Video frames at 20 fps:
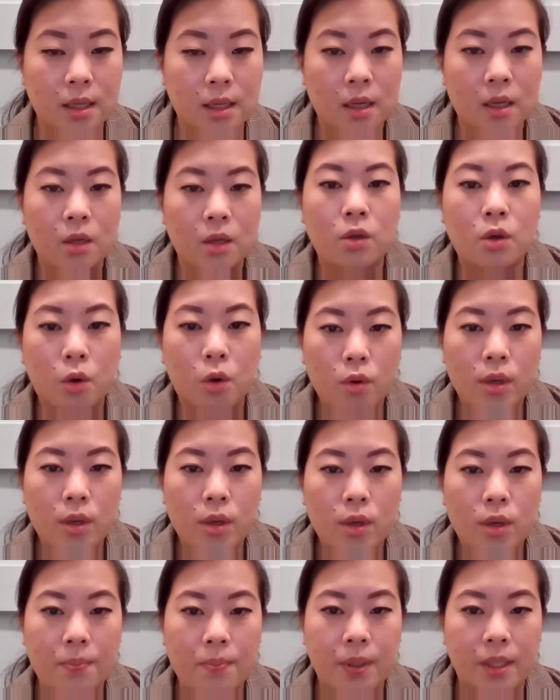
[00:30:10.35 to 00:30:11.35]
no
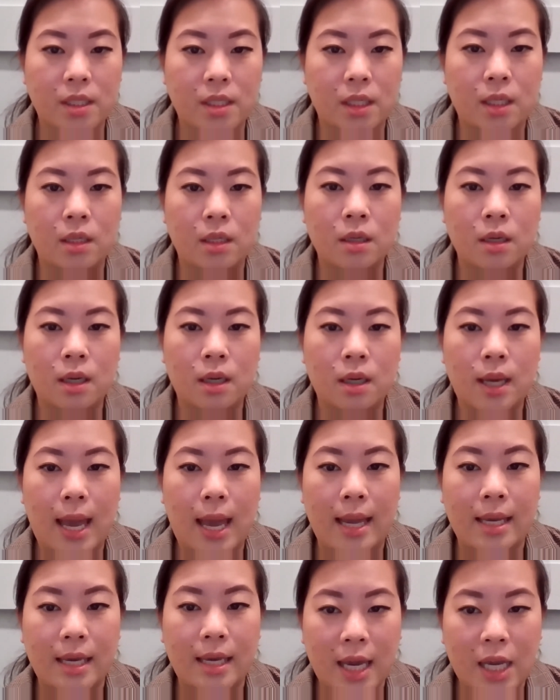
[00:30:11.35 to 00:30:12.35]
young person
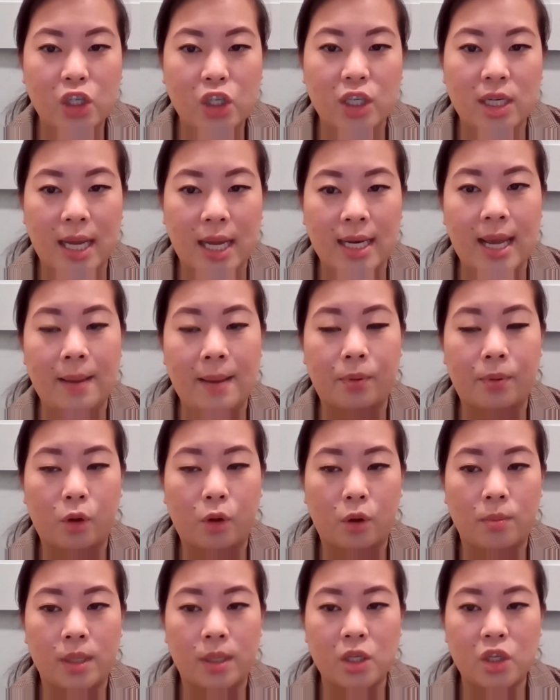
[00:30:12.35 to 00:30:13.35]
engaged in any
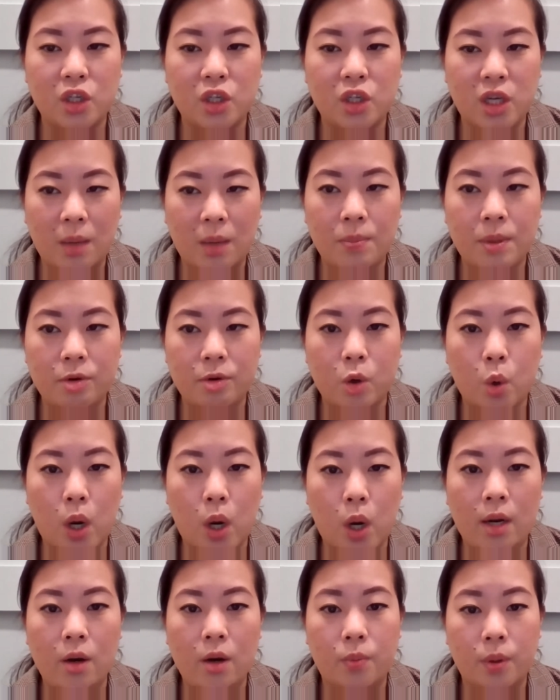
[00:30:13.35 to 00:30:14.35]
employment shall be required or
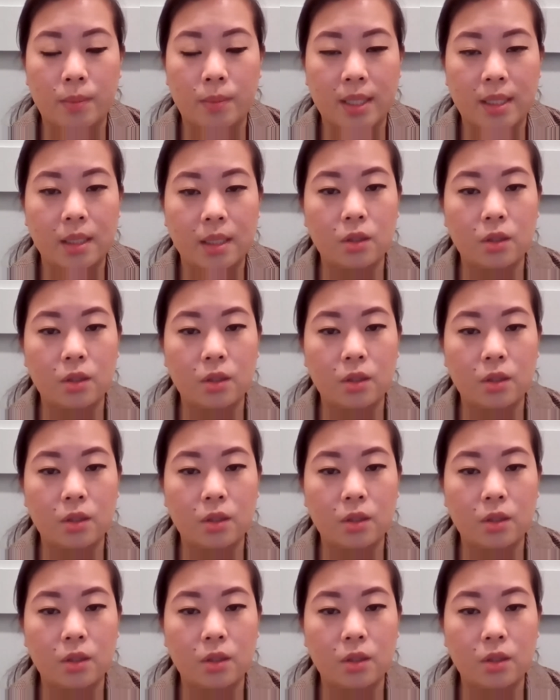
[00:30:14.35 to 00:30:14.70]
permitted